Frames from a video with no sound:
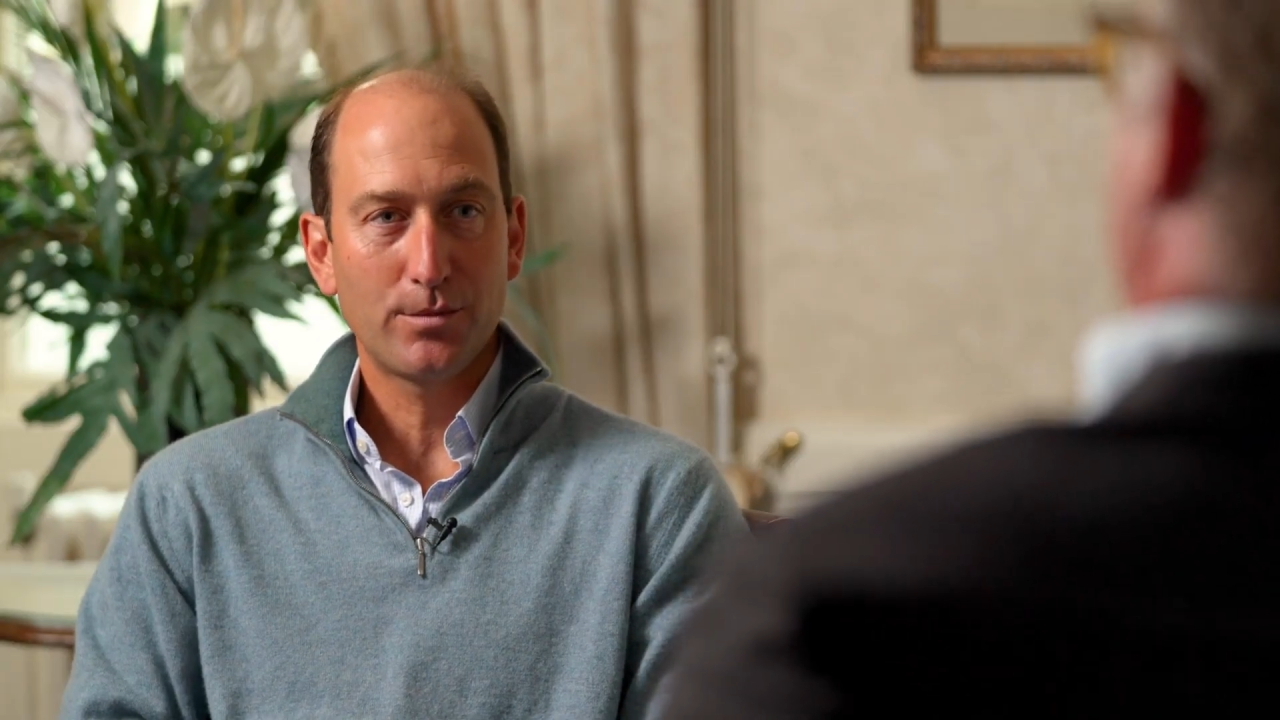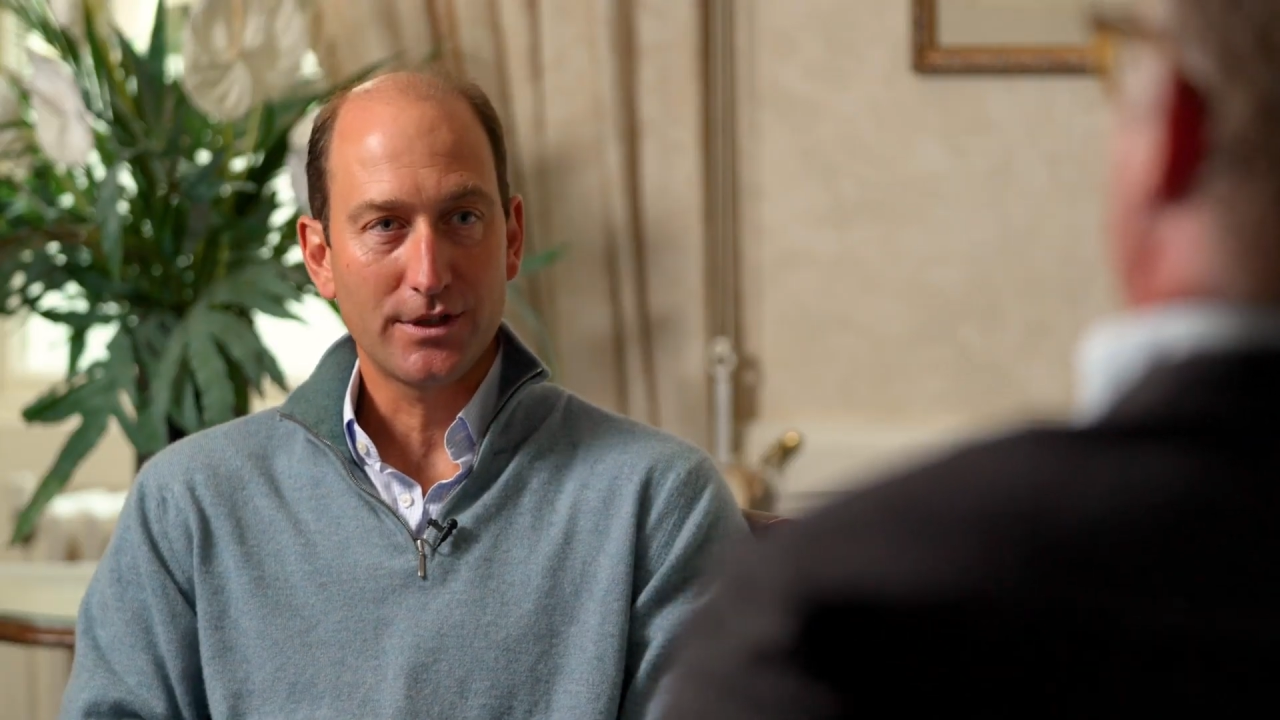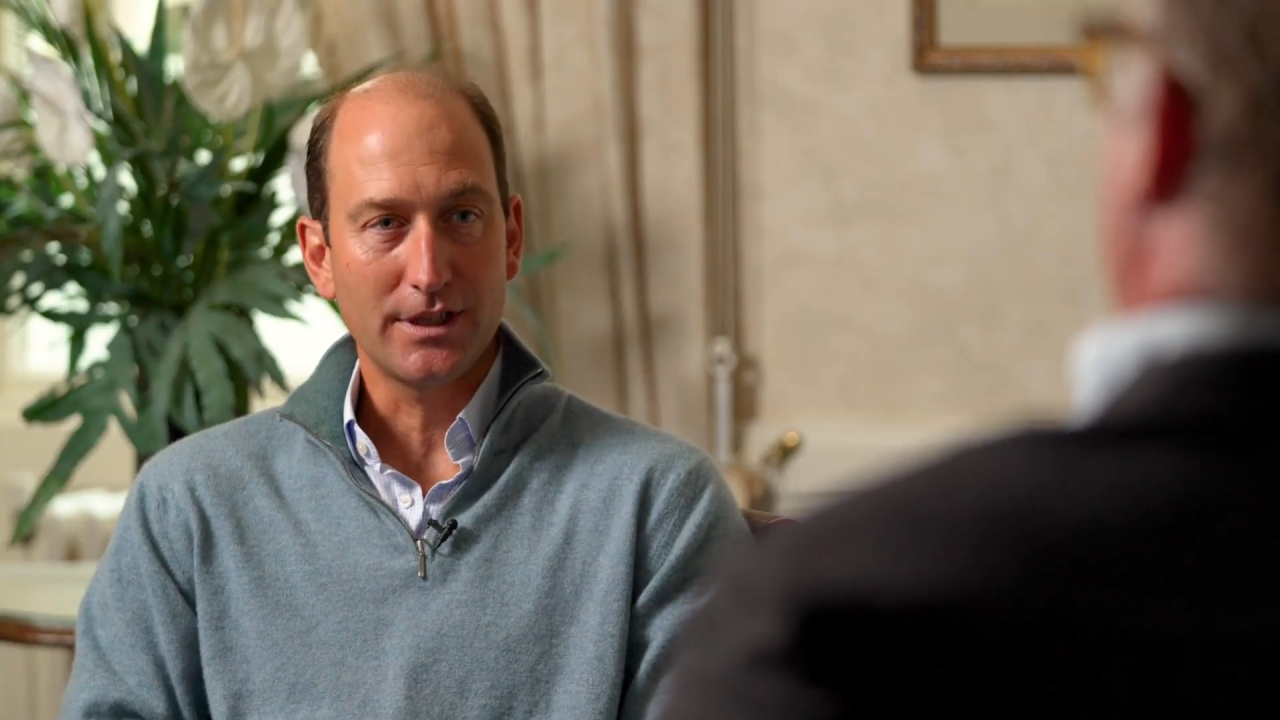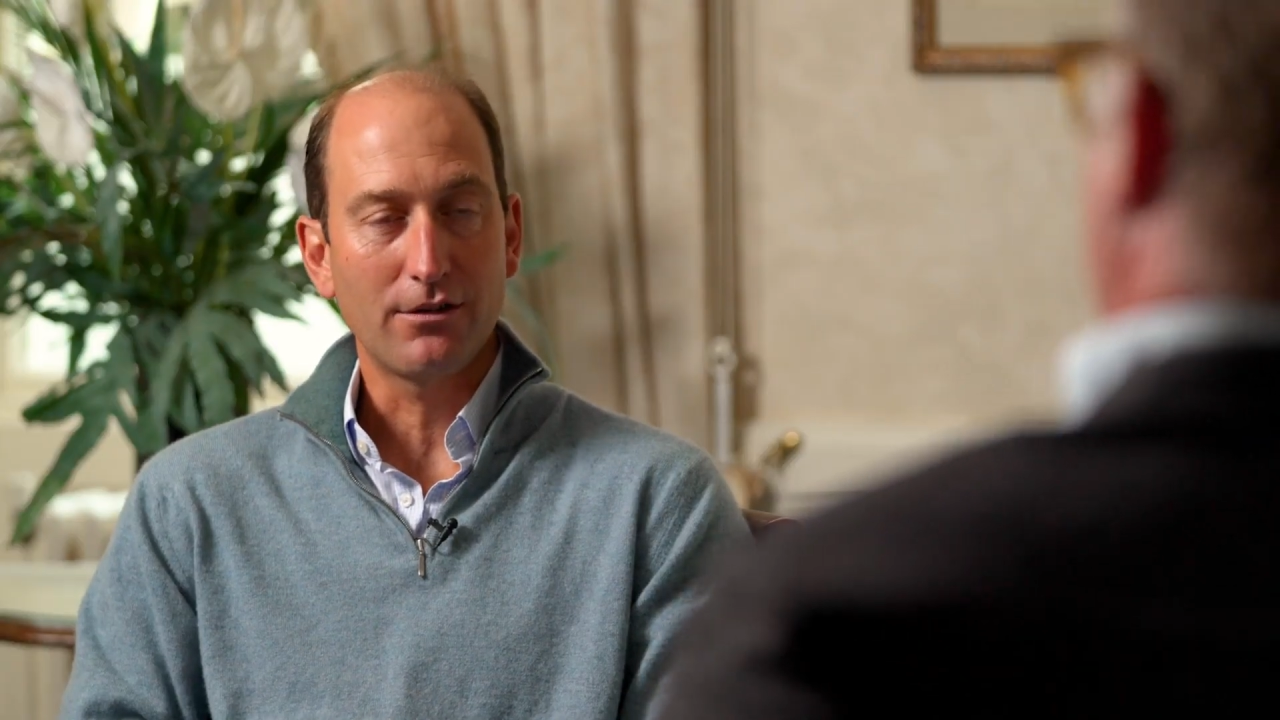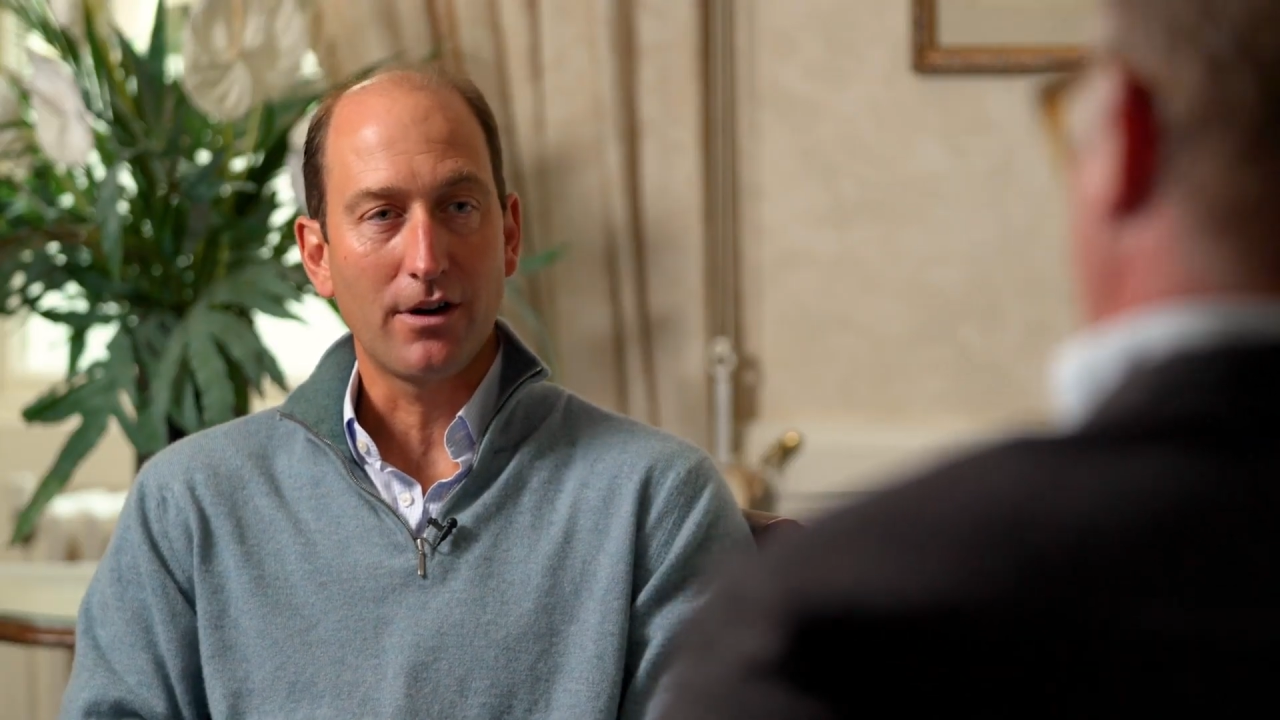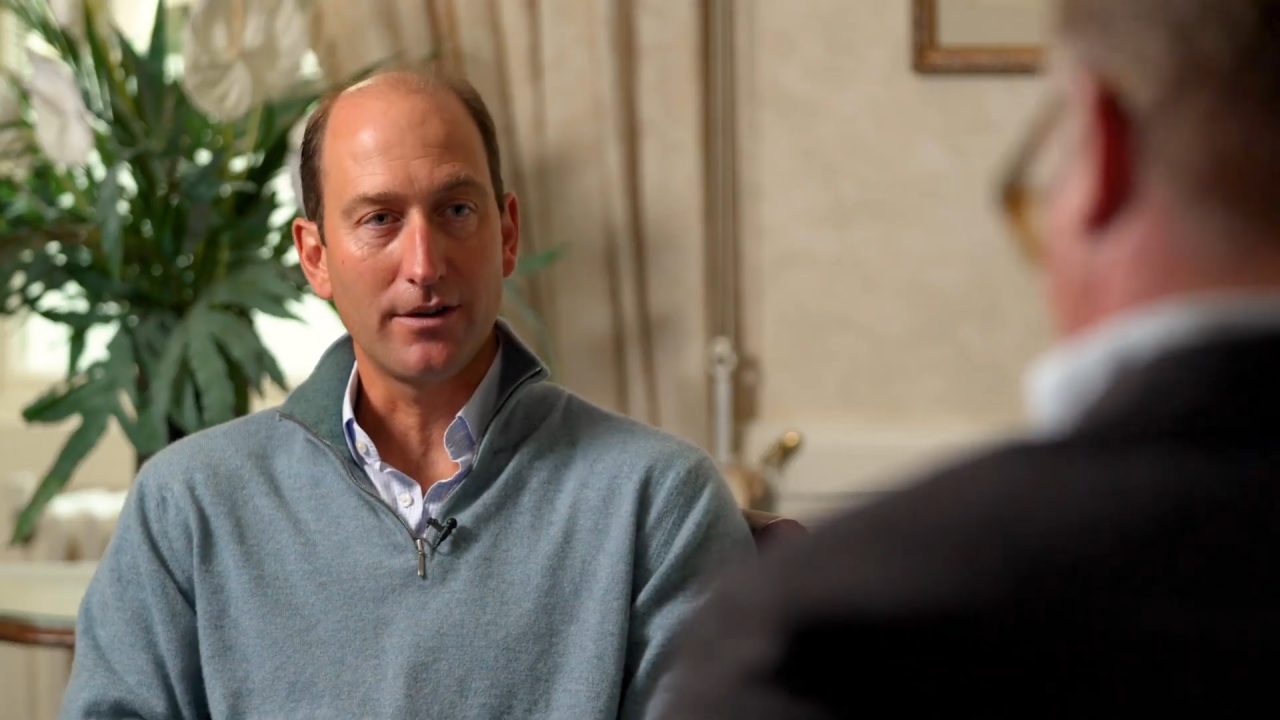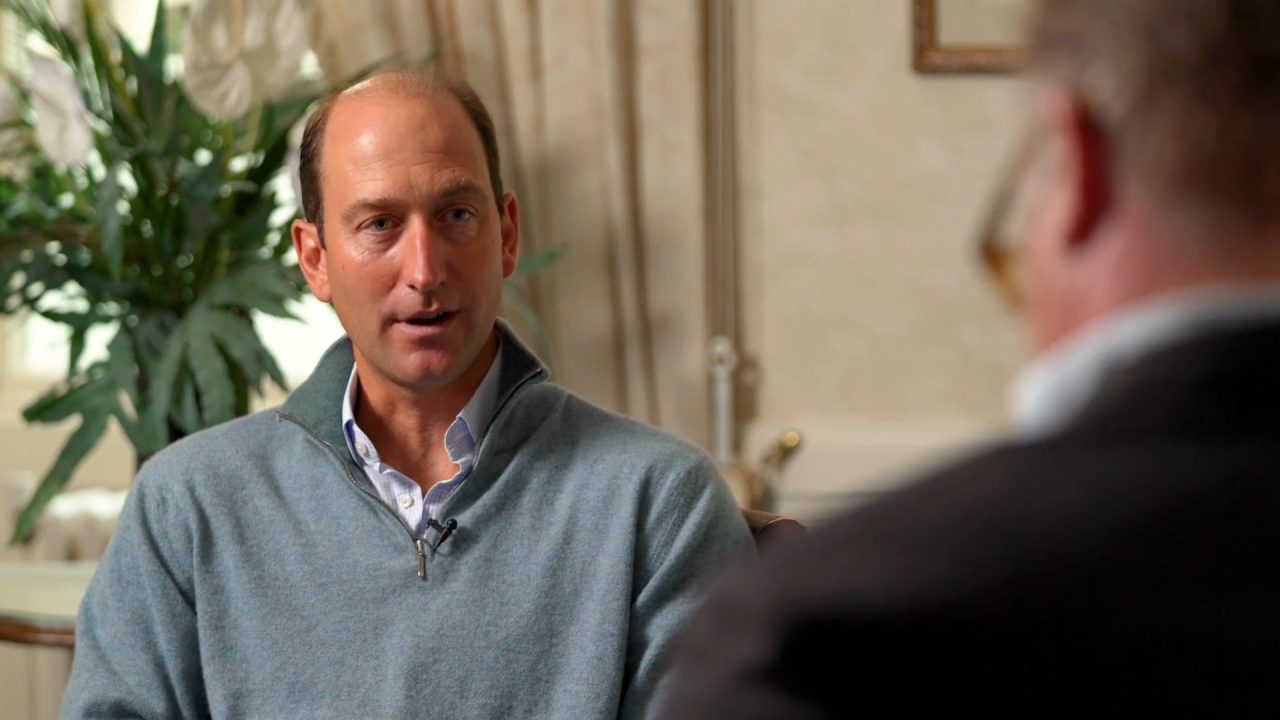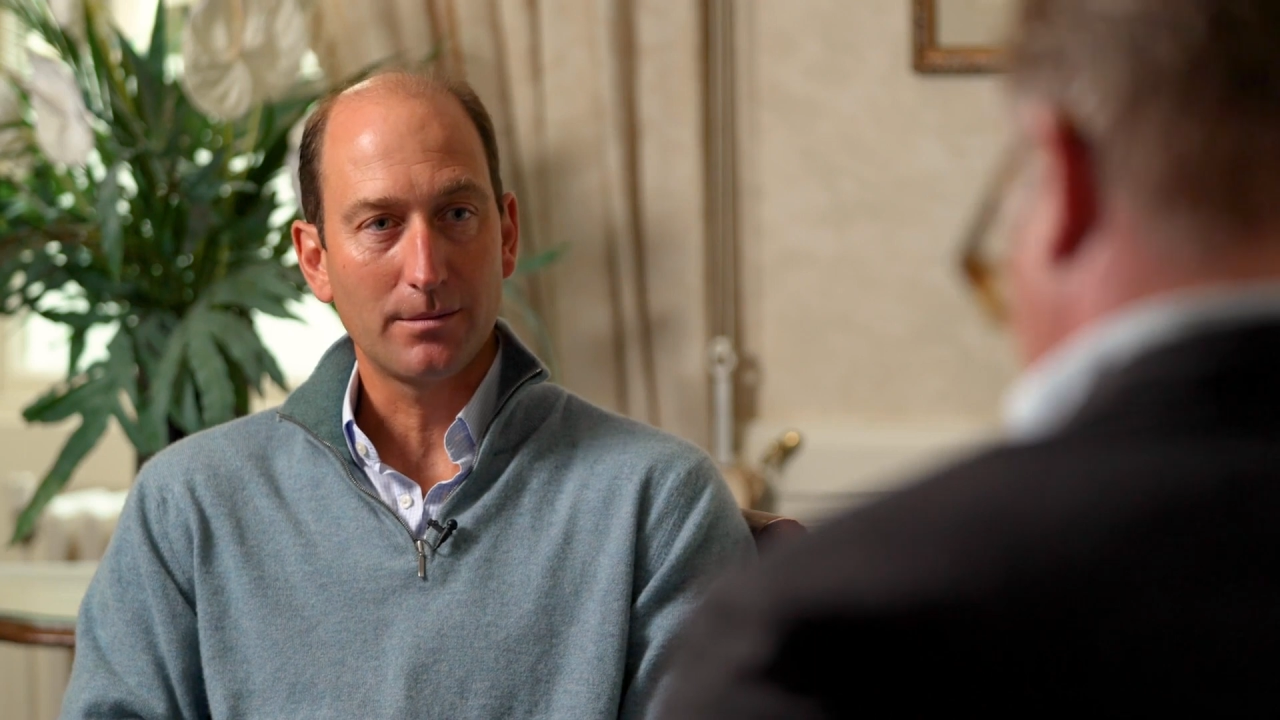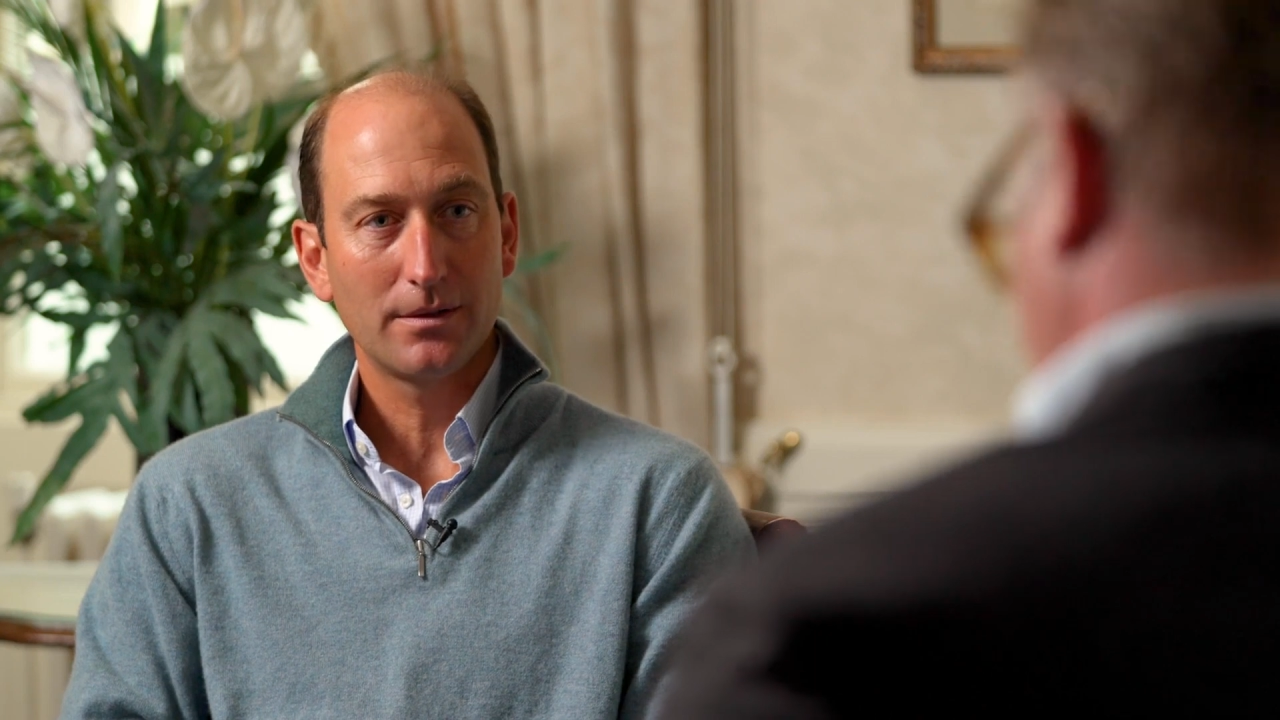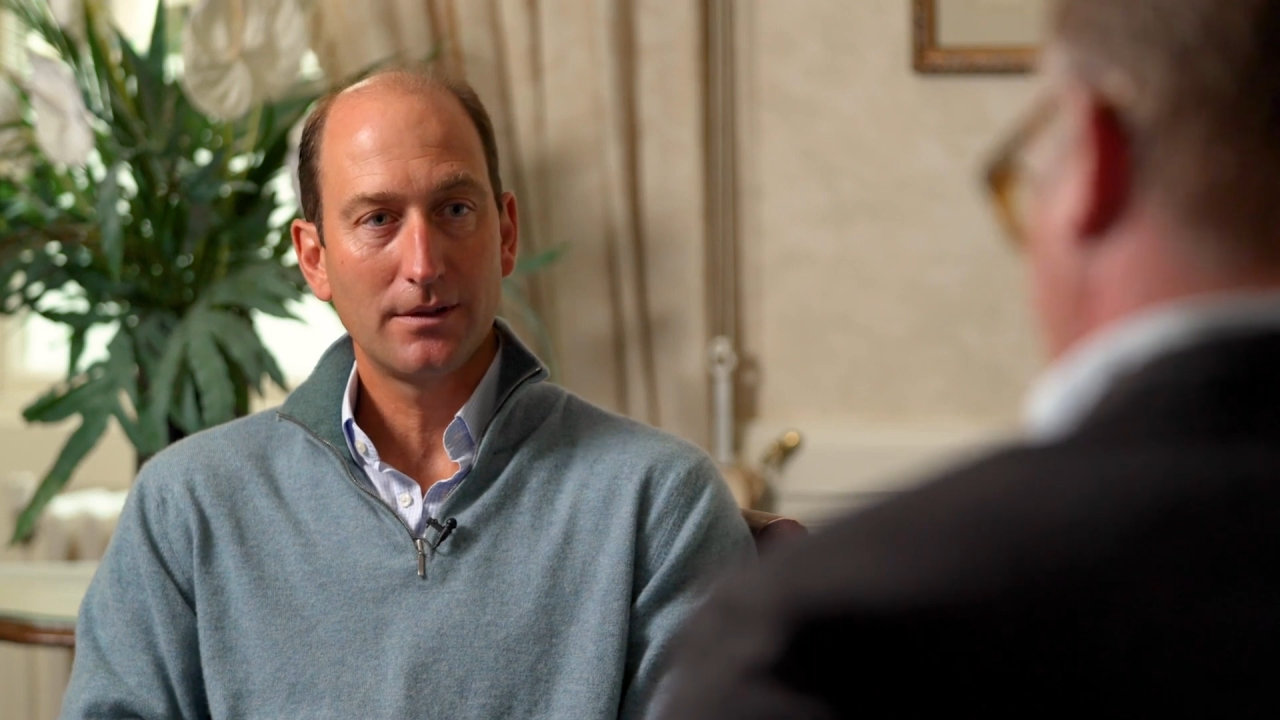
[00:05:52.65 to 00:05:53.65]
pretty grown
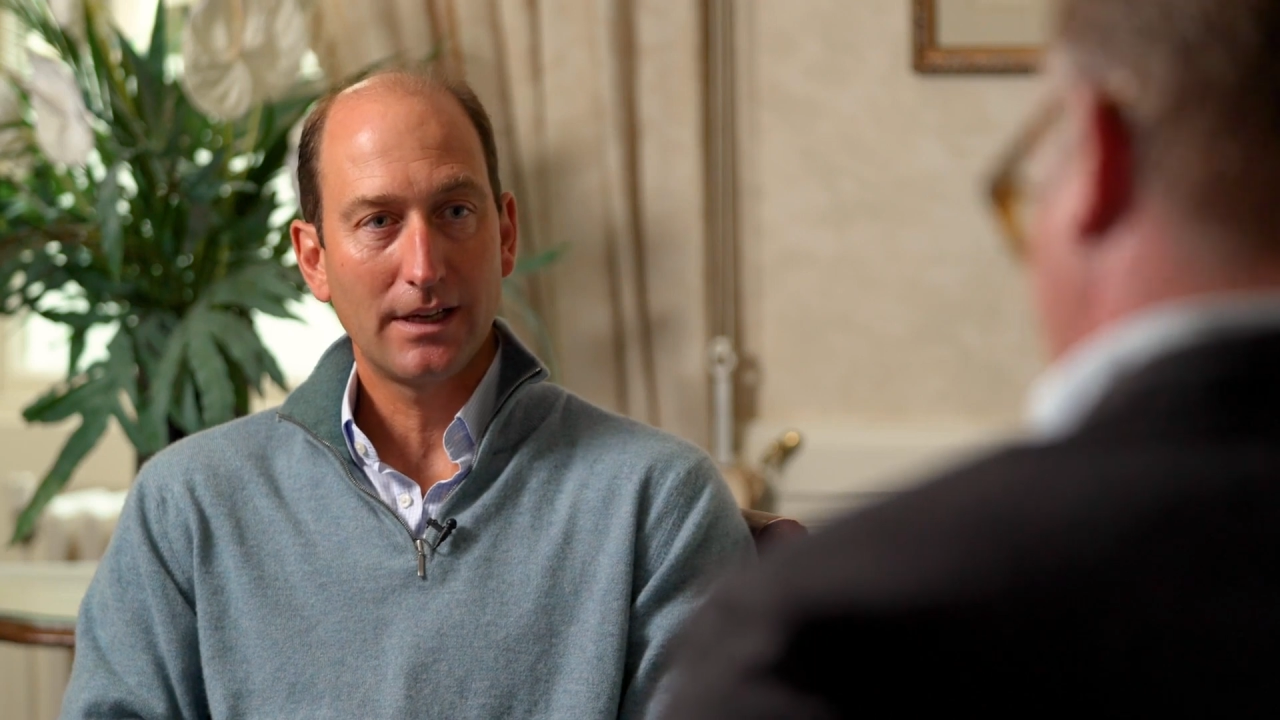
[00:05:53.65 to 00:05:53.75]
up,